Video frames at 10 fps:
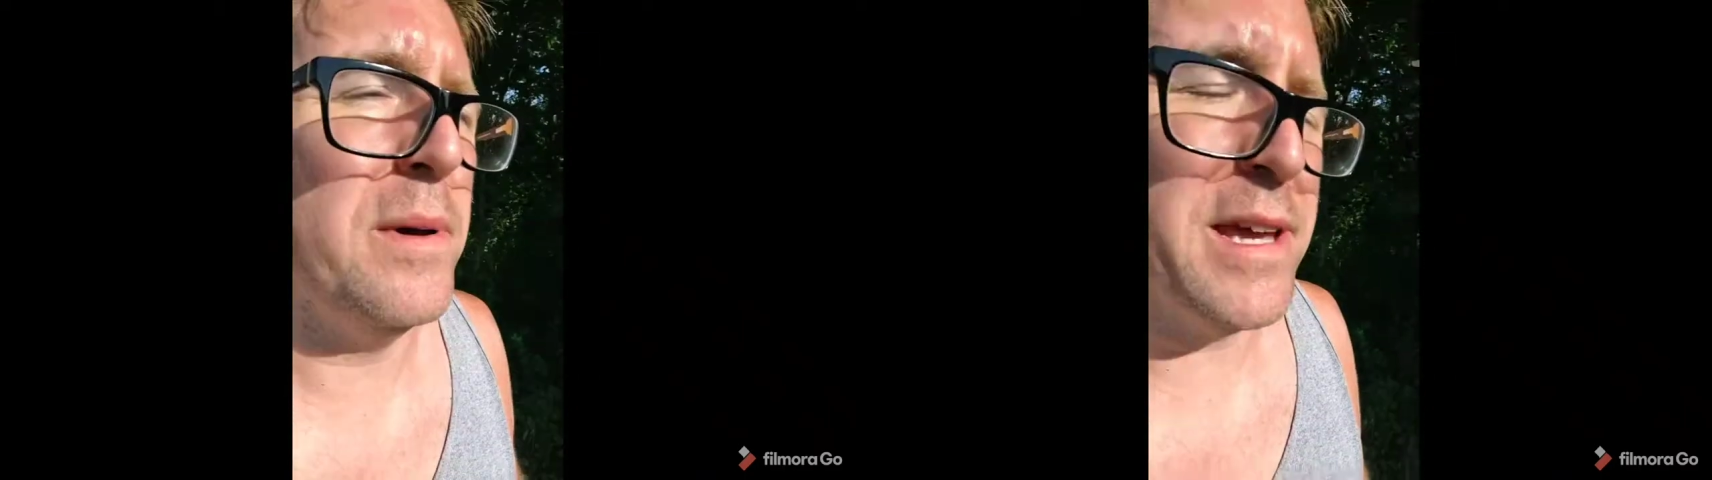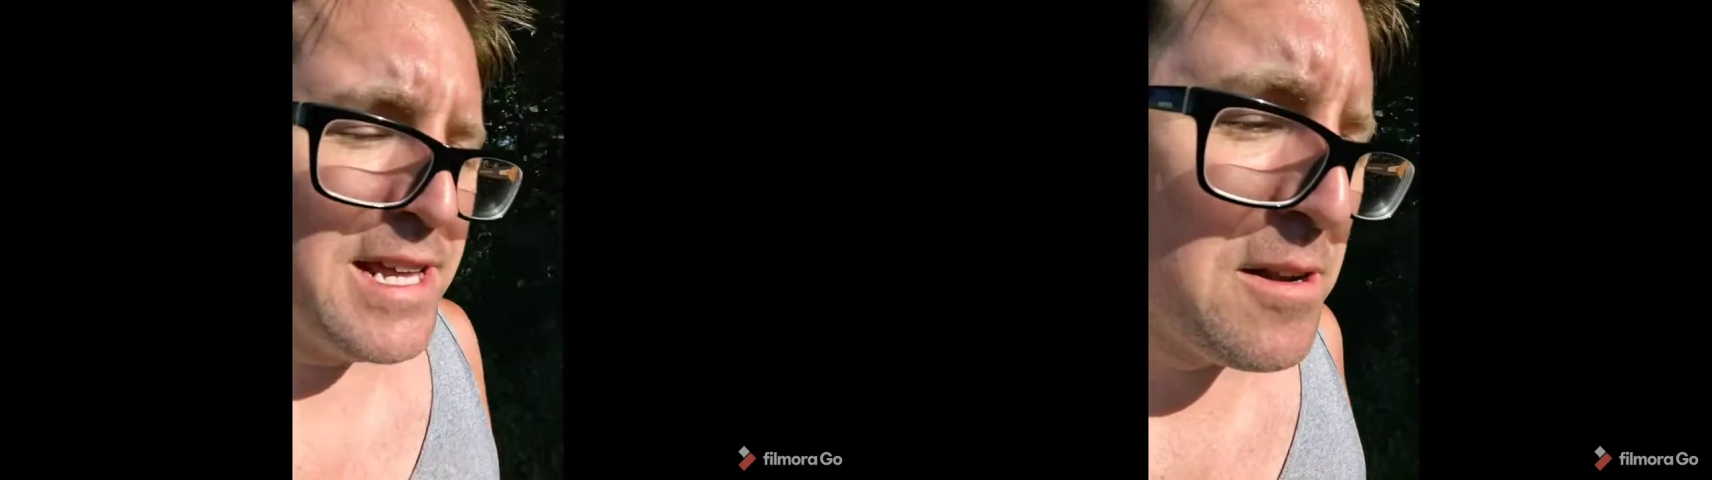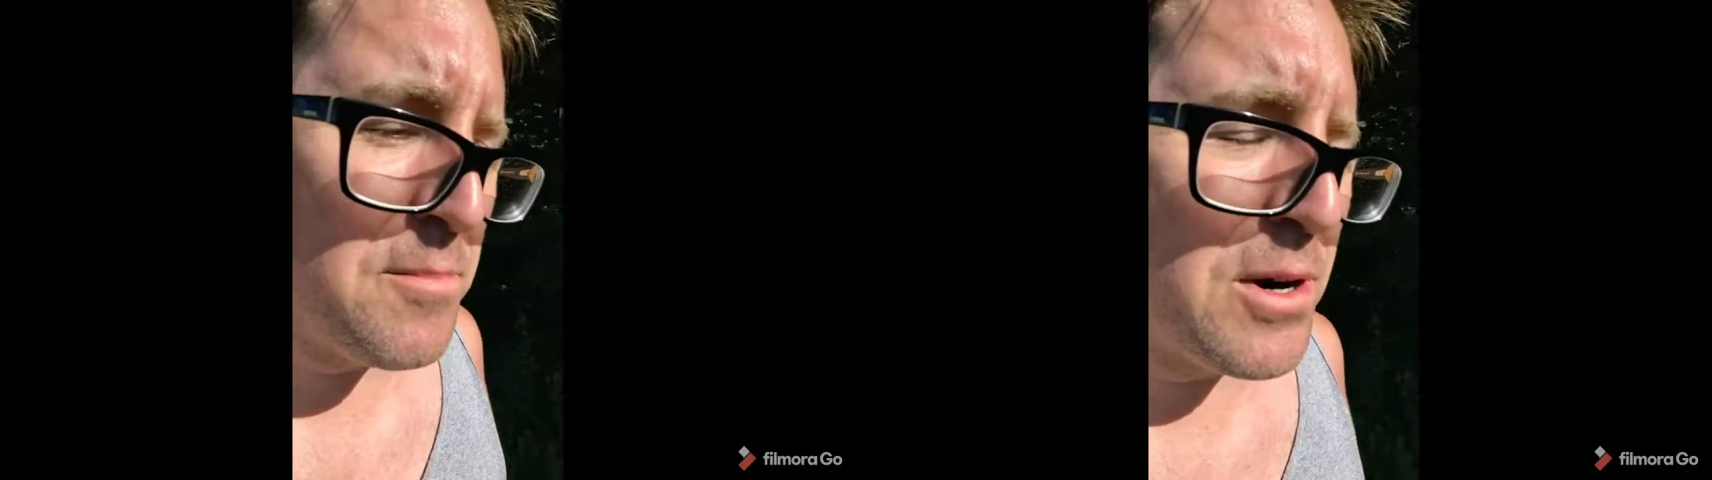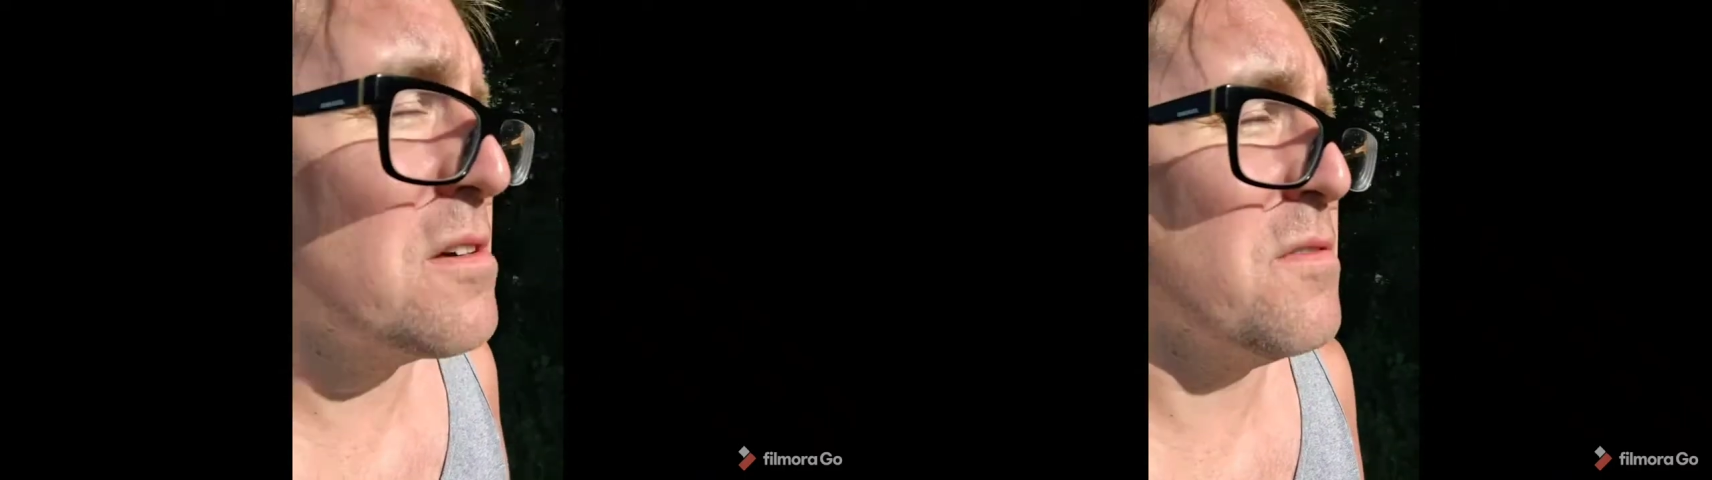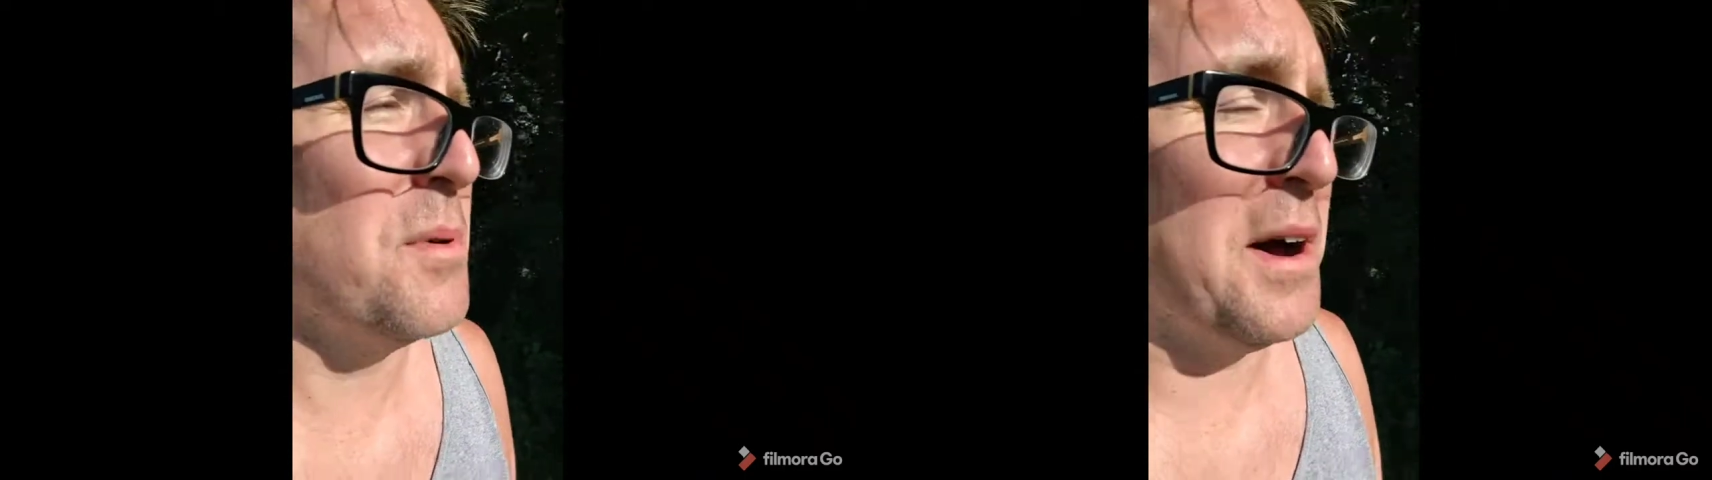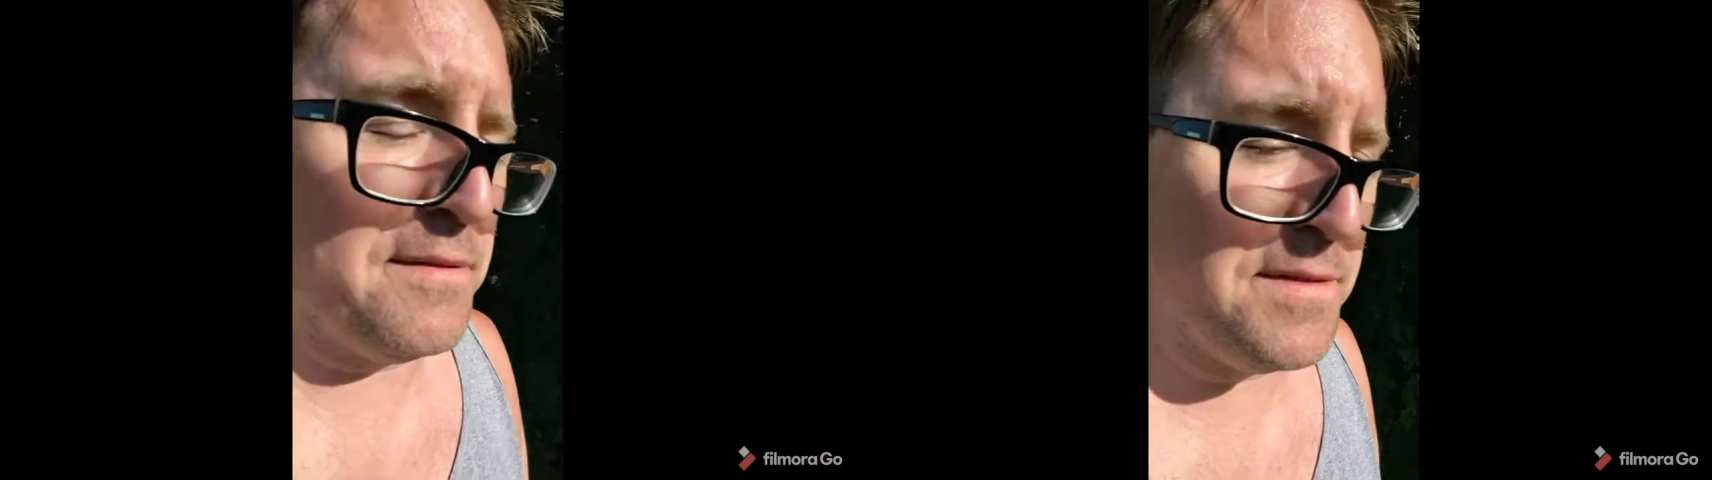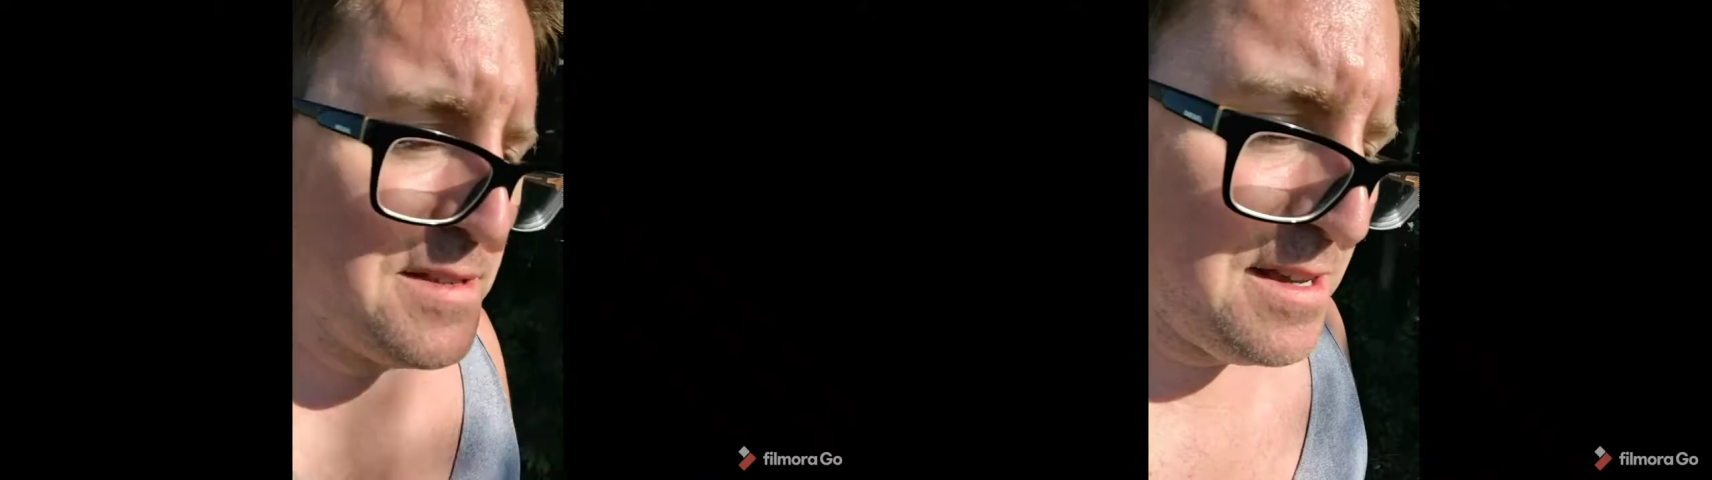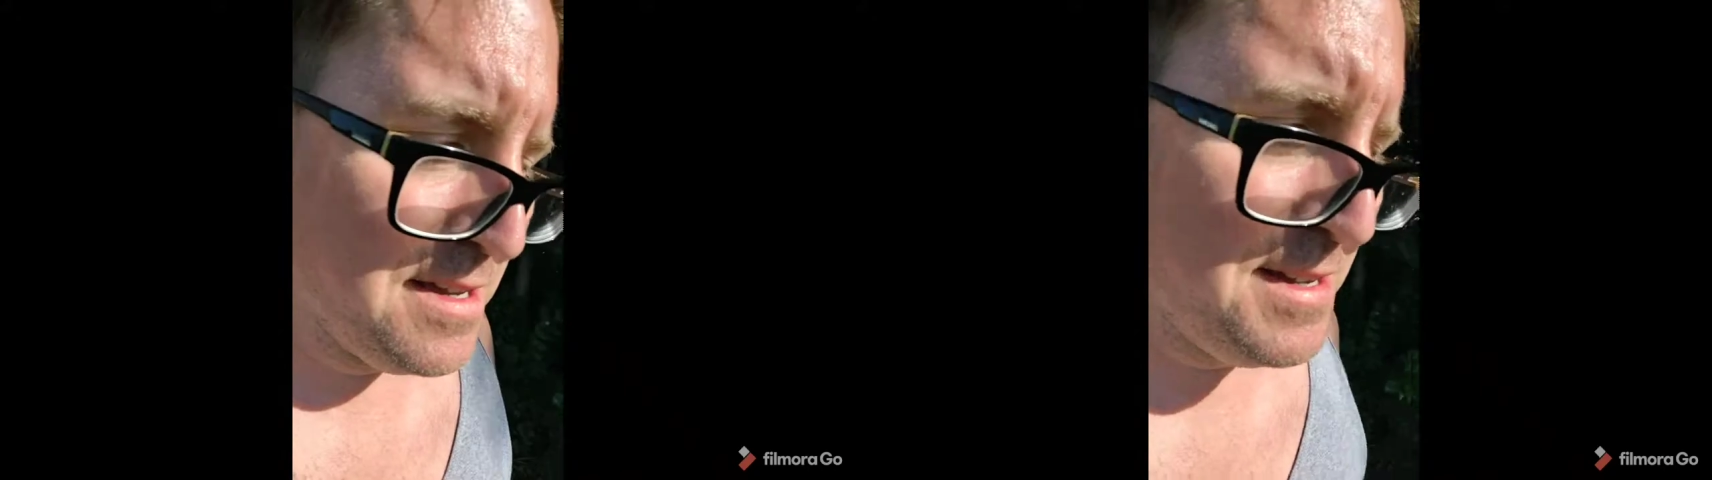beginning part of the prophecy